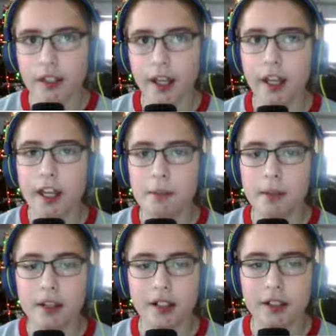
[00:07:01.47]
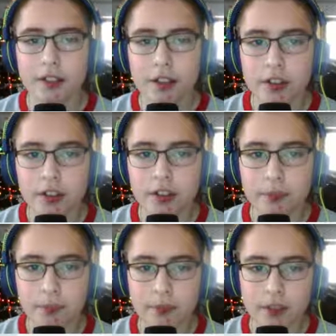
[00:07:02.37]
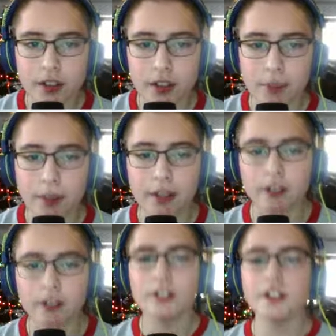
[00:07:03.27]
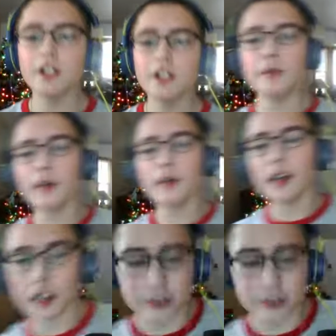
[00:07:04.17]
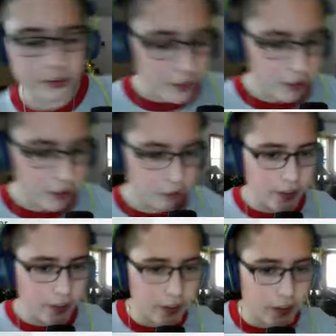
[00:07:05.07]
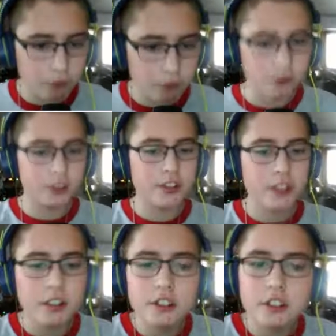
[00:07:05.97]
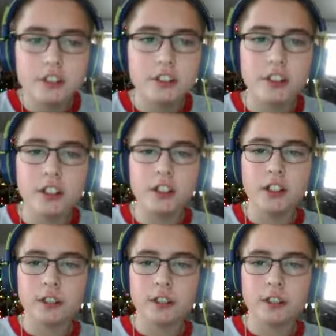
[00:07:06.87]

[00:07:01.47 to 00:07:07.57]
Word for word: came and and banner. Now, what I was afraid of was she. Uh,